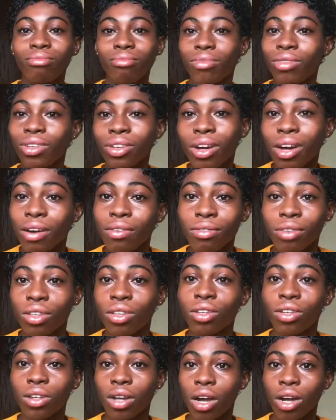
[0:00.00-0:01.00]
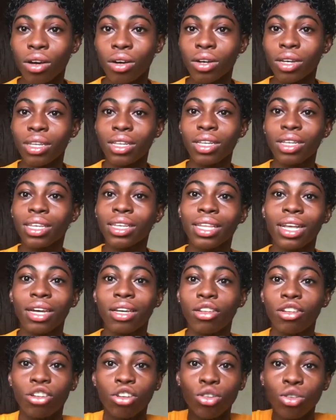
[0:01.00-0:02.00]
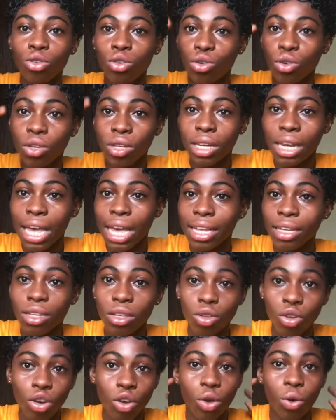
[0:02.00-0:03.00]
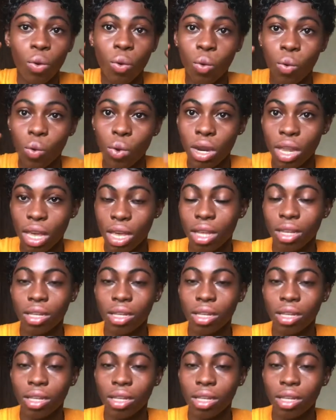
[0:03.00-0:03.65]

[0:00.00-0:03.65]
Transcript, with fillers: you don't have to struggle. It's just like you doing edges on your own hair.